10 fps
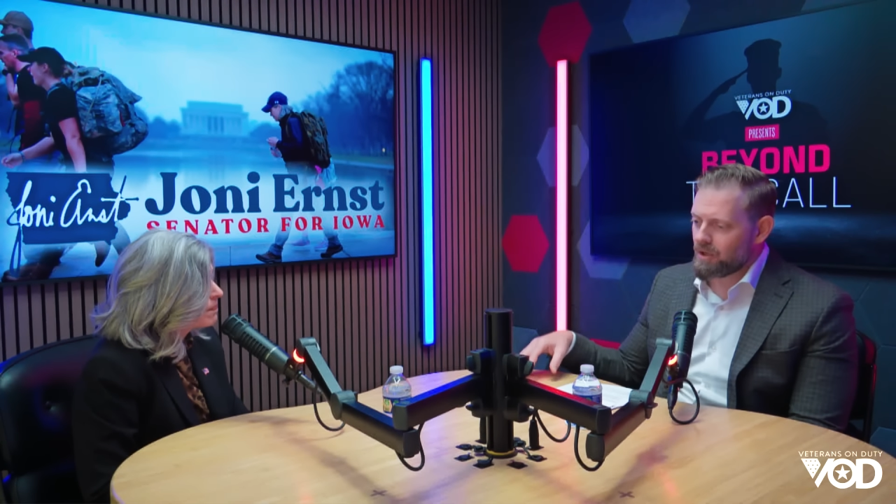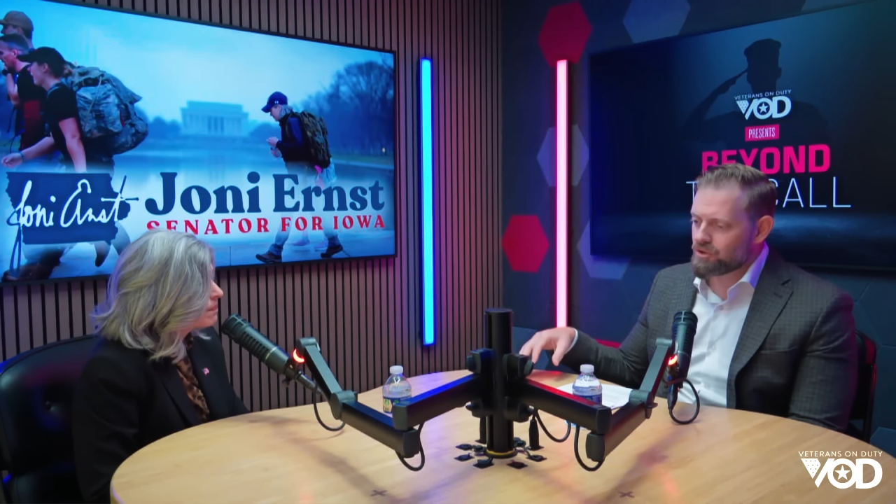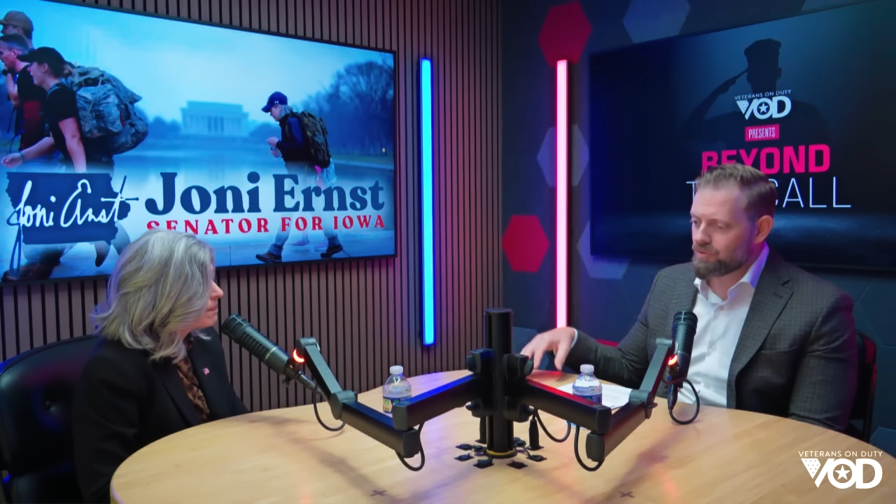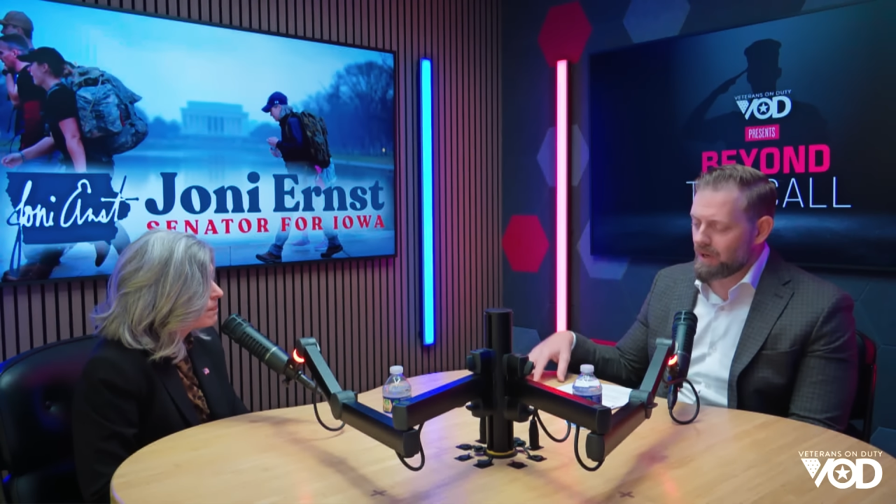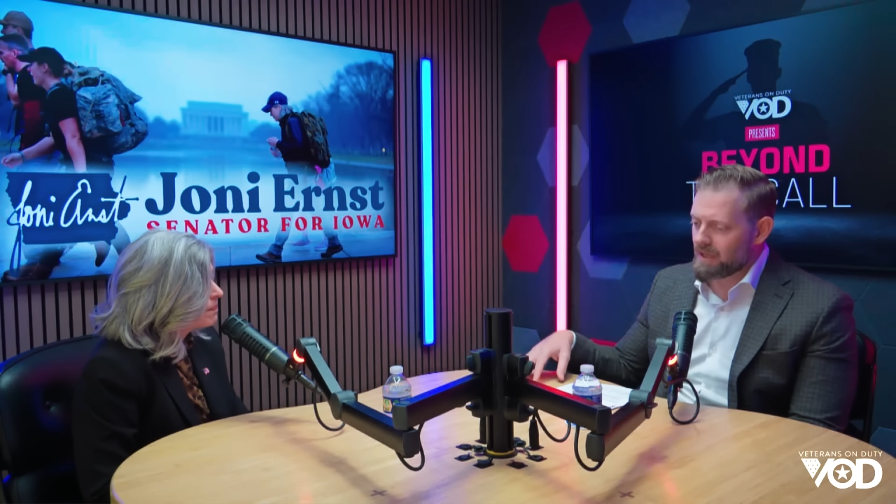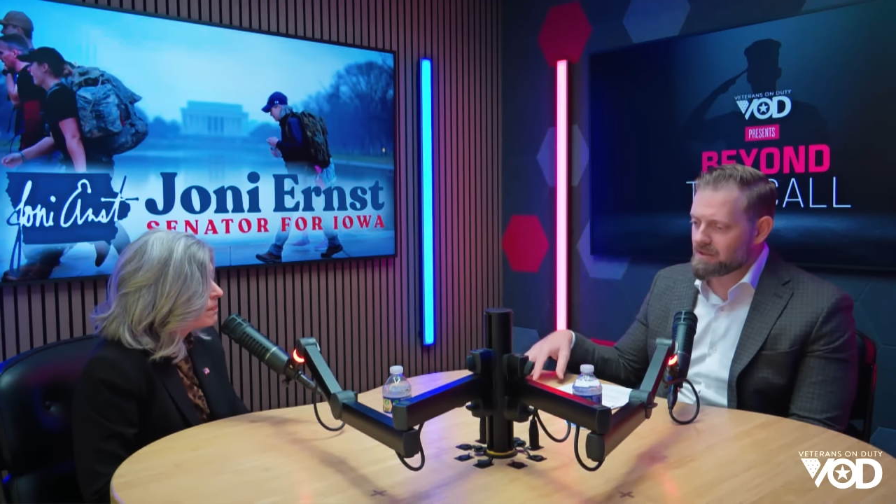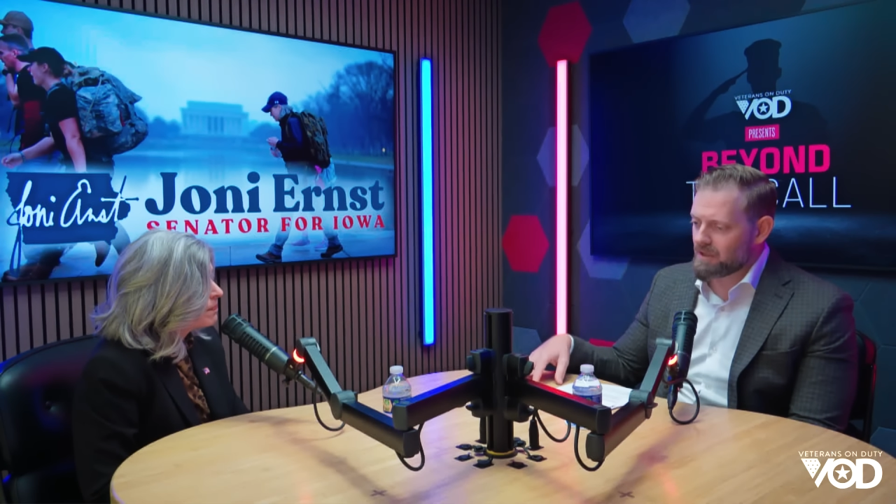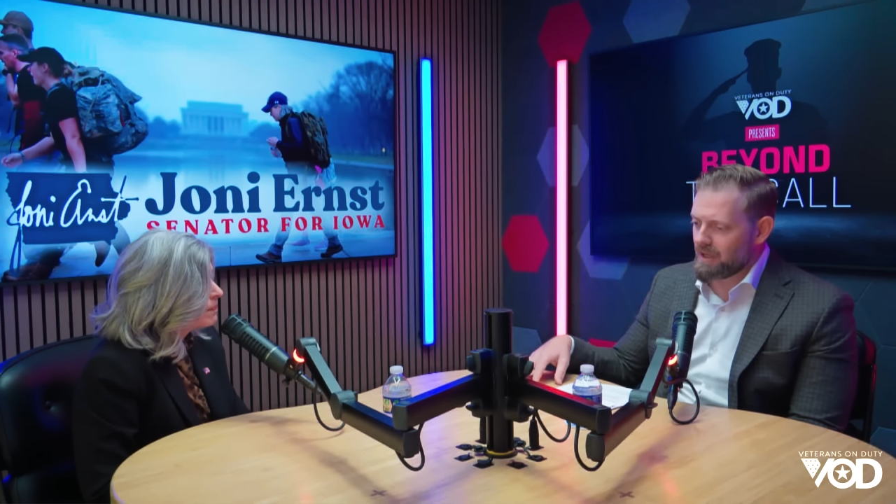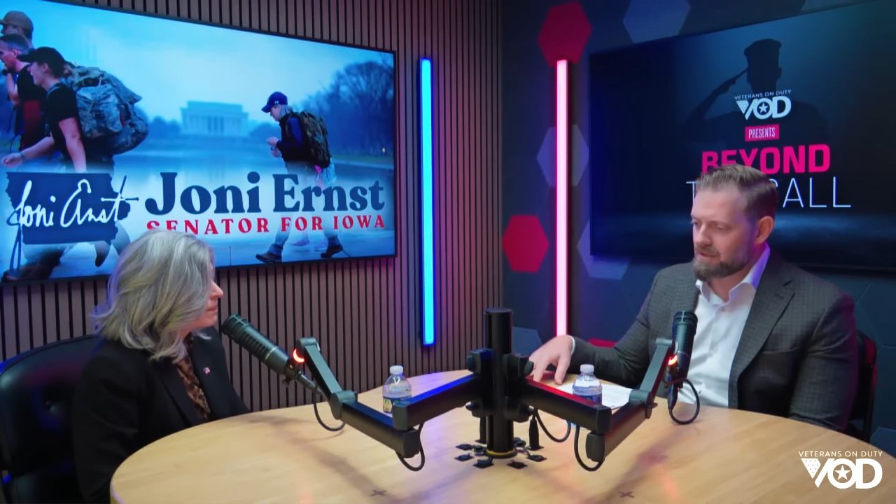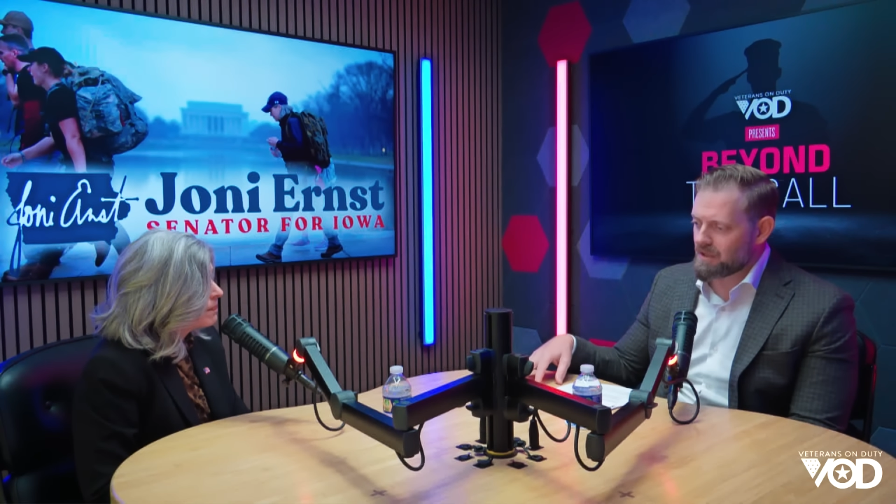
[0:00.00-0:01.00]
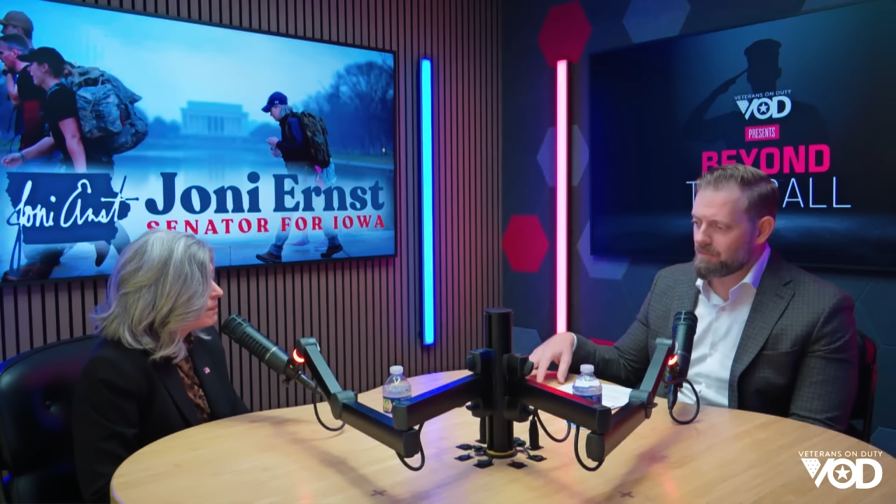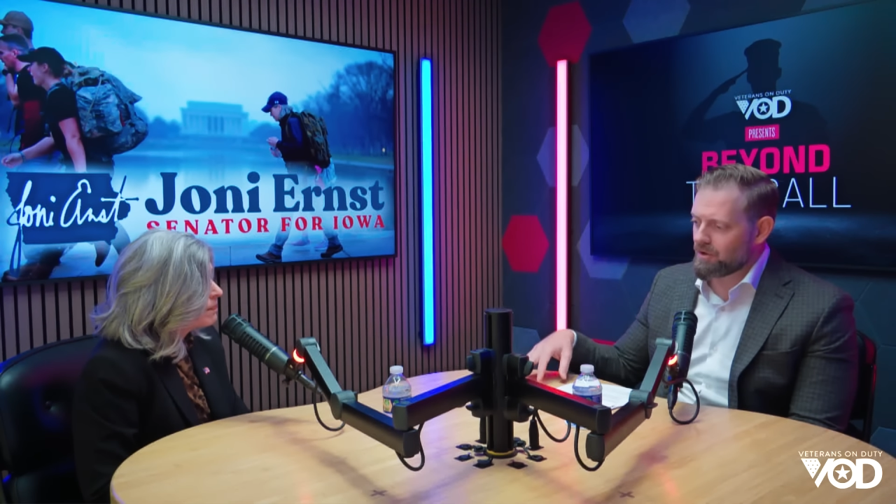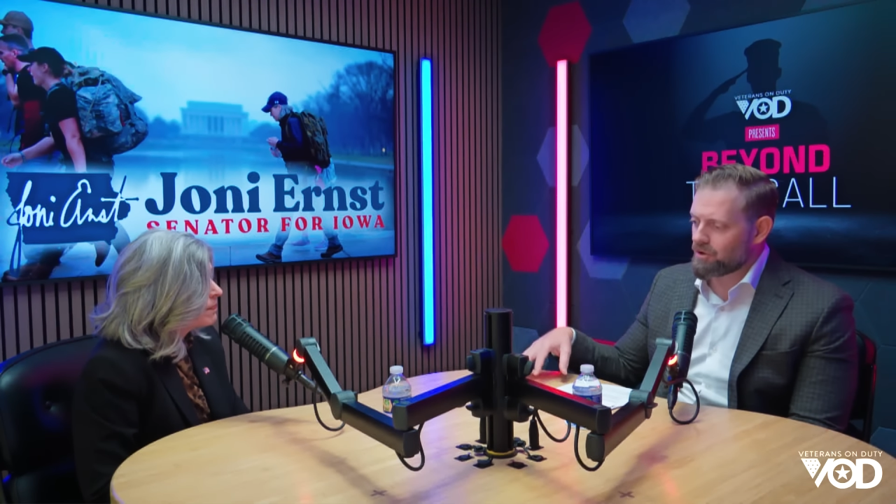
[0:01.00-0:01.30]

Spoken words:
translate some of the